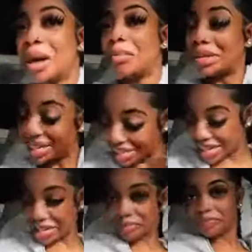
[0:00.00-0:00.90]
So I'm
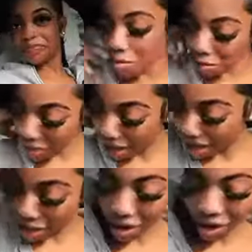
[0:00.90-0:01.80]
good. But right
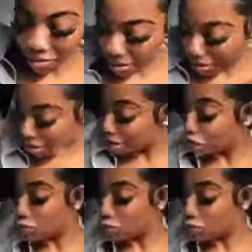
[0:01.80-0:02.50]
now I'm in the